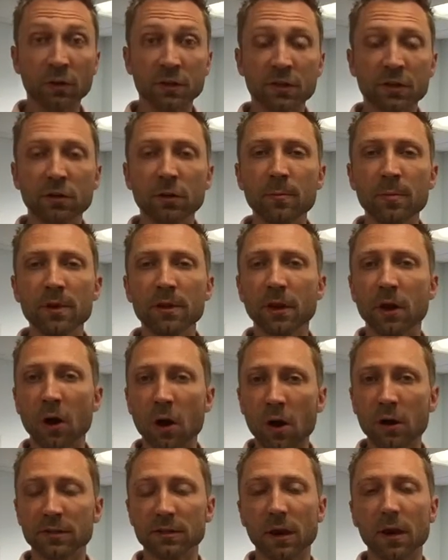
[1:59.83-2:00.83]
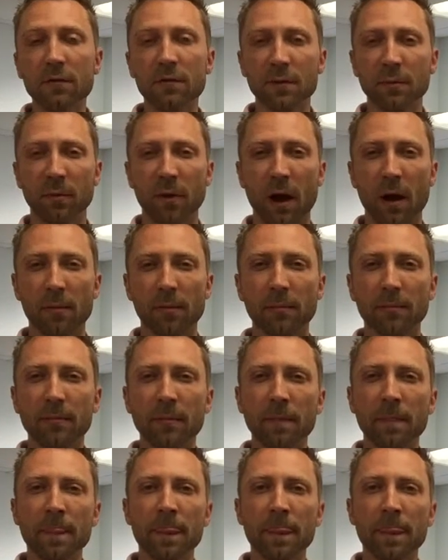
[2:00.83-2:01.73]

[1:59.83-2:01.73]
this could be the cause of your problem.